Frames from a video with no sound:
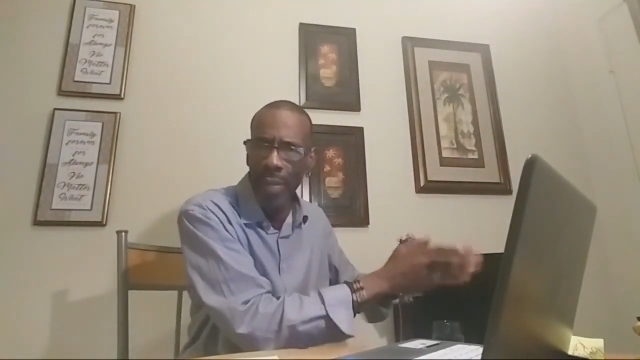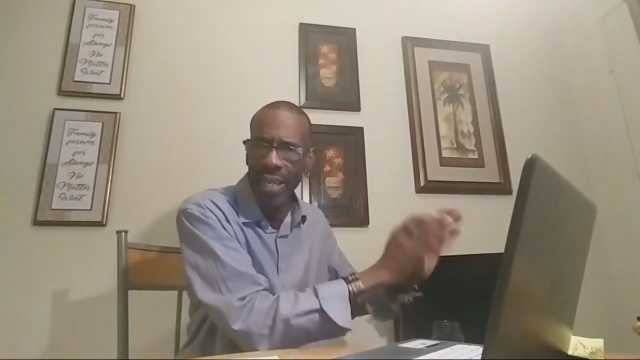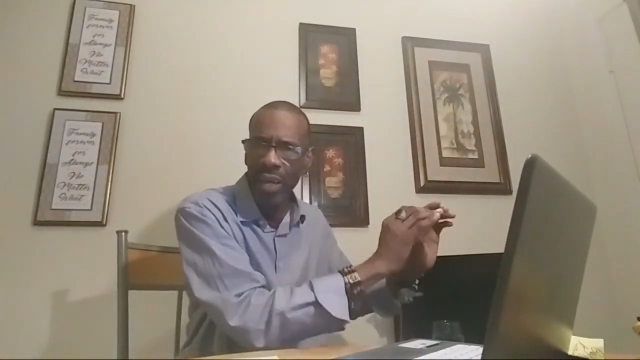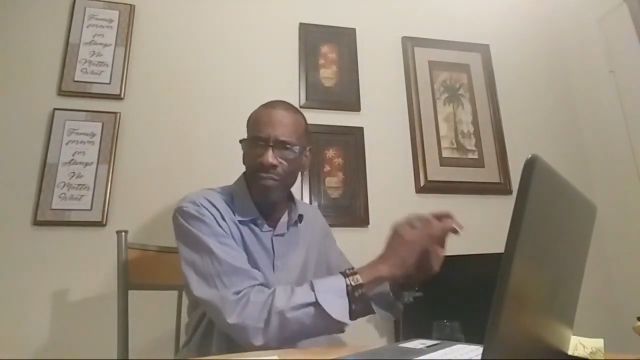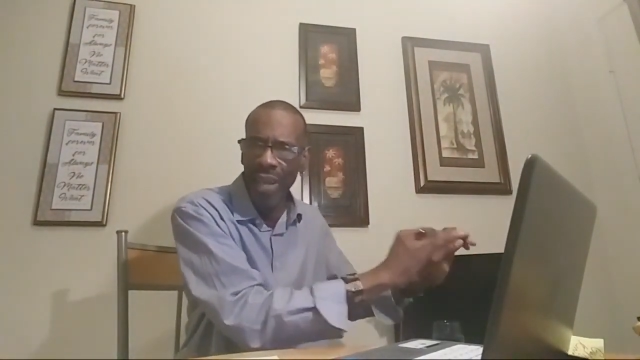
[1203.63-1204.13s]

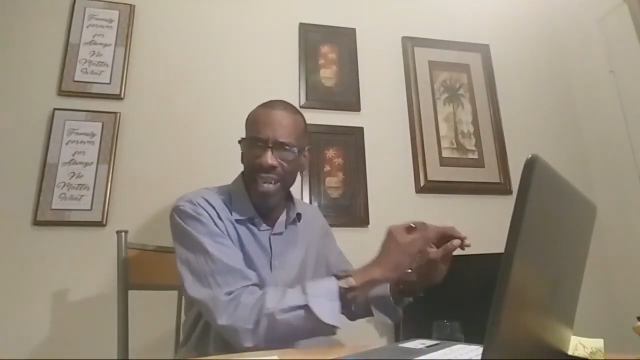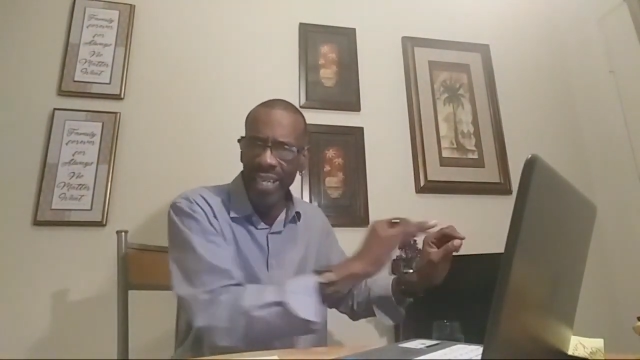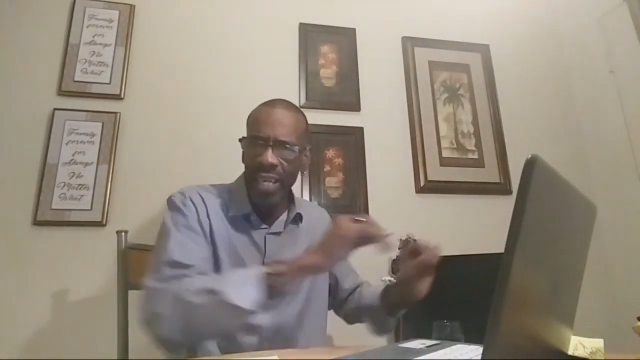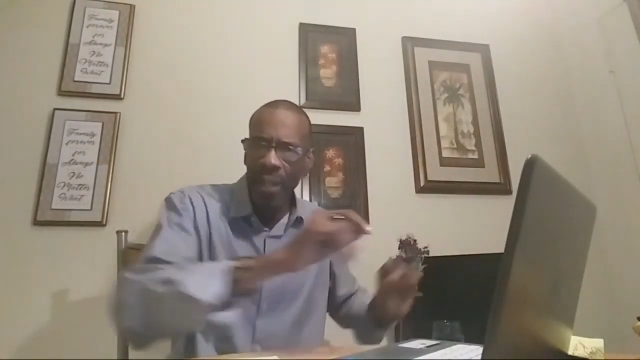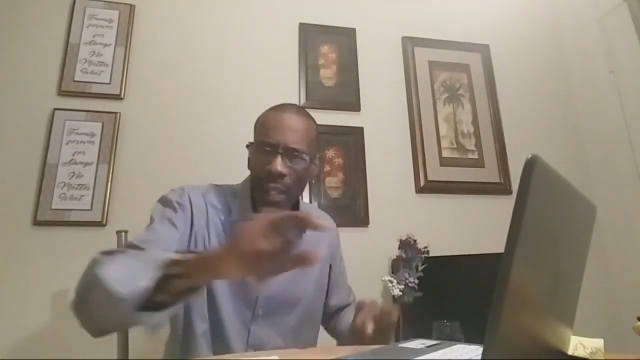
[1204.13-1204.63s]

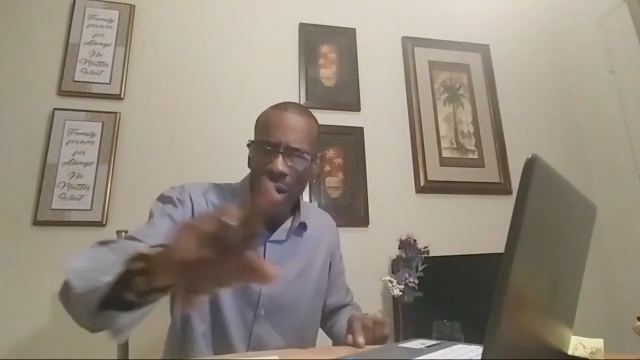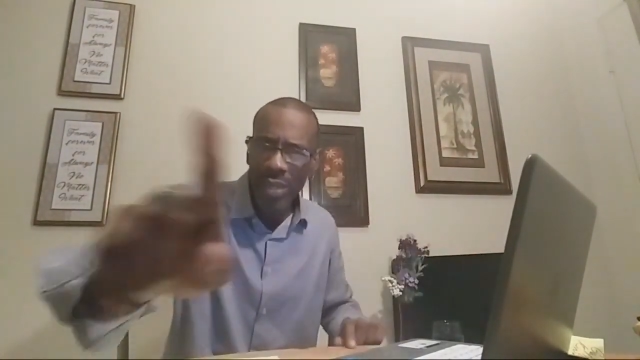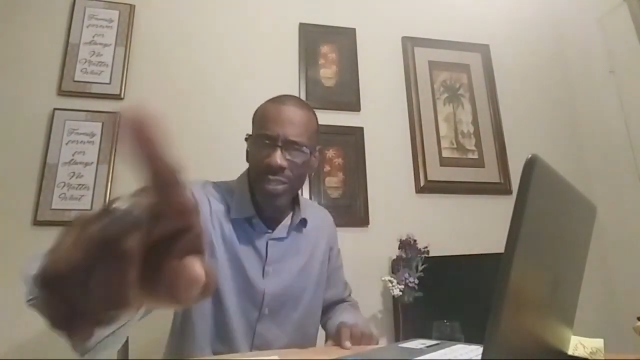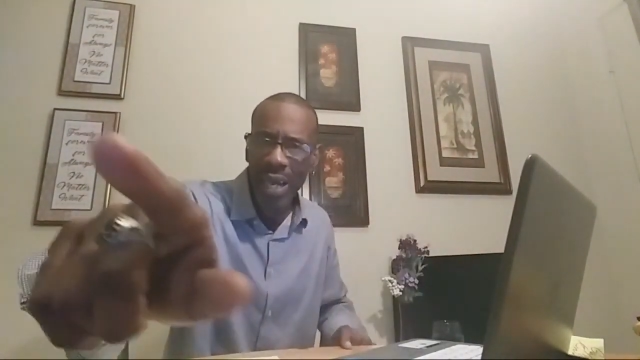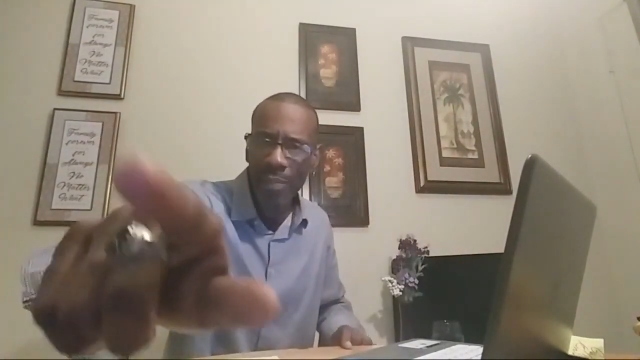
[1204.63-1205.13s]
convicted?
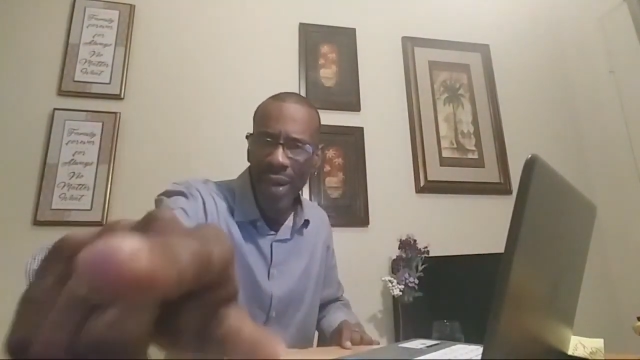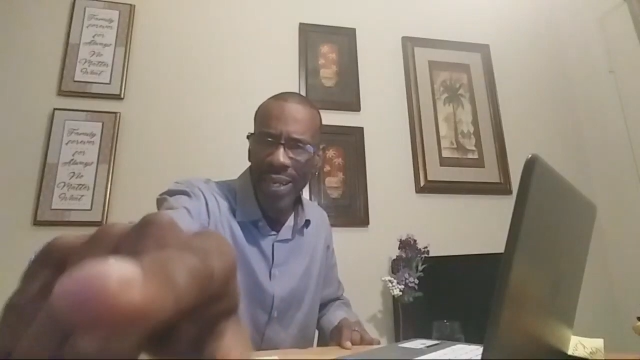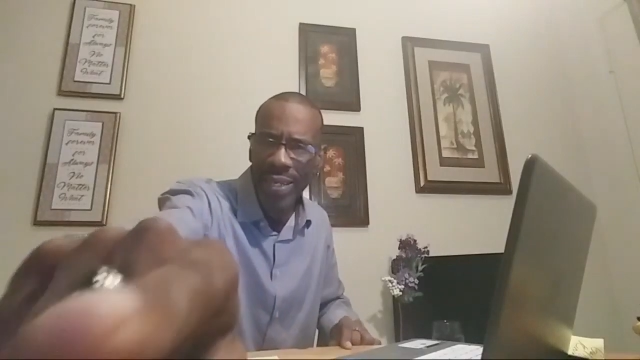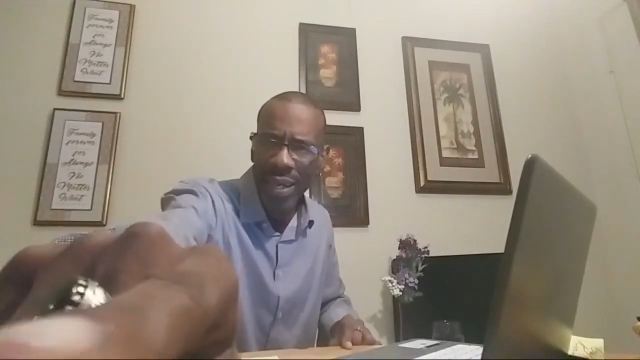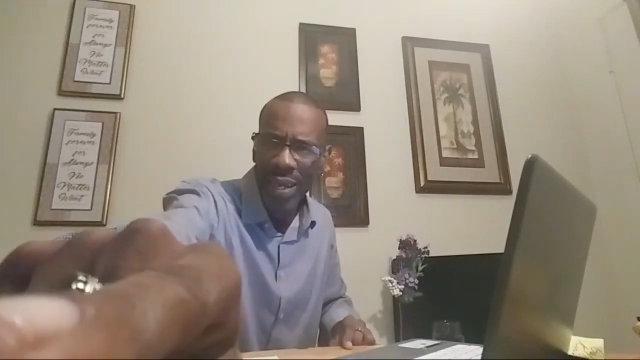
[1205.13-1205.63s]
Stop
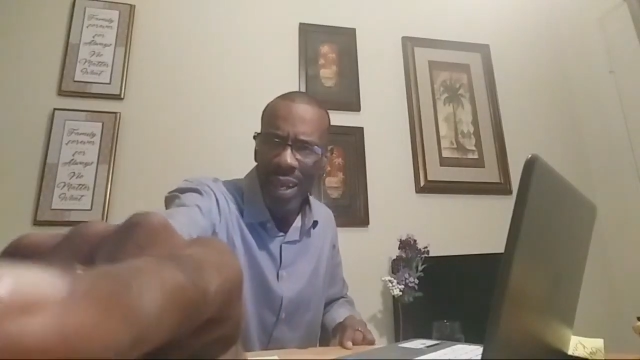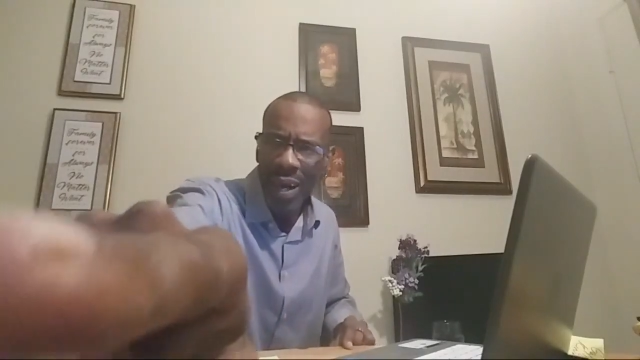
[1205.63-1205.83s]
right there.